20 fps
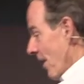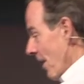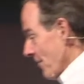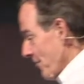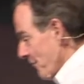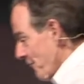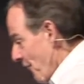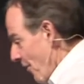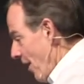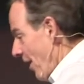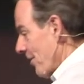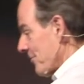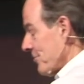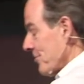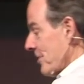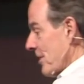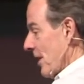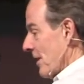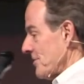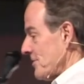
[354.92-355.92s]
God the
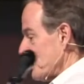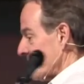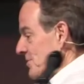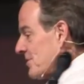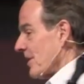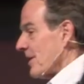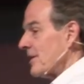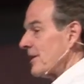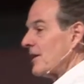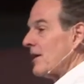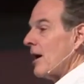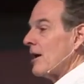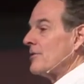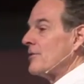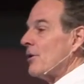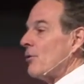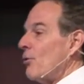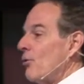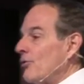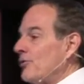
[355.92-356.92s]
Father, God the Son, and God
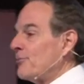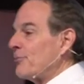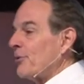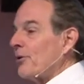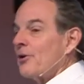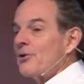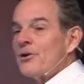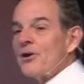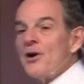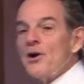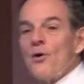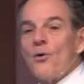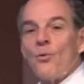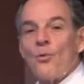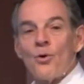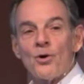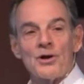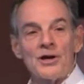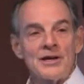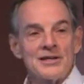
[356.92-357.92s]
the Holy Spirit
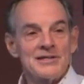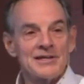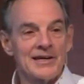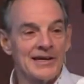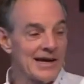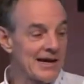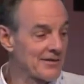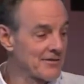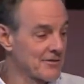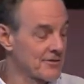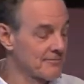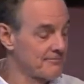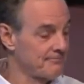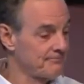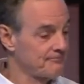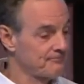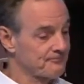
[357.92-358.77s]
working together.